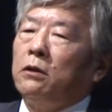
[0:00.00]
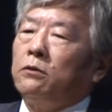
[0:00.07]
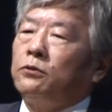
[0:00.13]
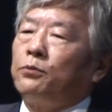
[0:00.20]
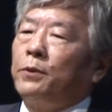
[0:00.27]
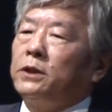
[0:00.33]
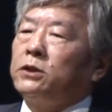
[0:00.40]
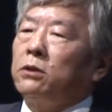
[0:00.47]

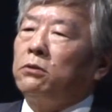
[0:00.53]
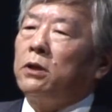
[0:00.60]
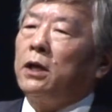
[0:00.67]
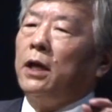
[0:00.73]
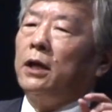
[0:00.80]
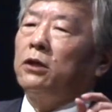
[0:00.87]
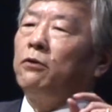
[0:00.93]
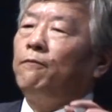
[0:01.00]
special
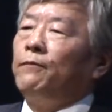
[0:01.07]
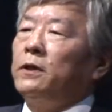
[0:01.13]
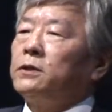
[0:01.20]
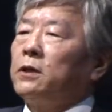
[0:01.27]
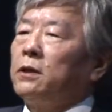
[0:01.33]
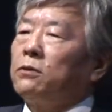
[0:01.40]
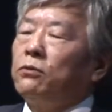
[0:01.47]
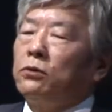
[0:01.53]
kind of
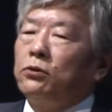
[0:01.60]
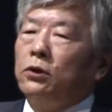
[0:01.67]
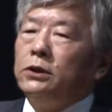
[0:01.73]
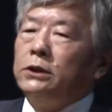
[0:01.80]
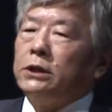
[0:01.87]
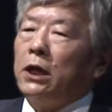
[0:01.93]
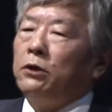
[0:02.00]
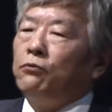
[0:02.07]
visa called the
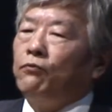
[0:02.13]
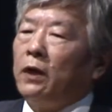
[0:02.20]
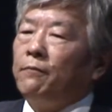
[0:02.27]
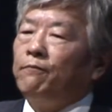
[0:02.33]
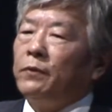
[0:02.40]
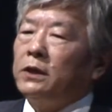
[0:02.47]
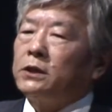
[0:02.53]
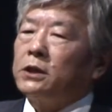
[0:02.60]

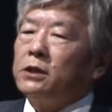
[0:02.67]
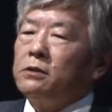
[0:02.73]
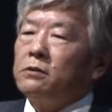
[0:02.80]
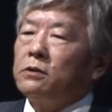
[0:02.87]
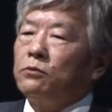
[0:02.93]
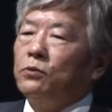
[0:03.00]
J-1 visa,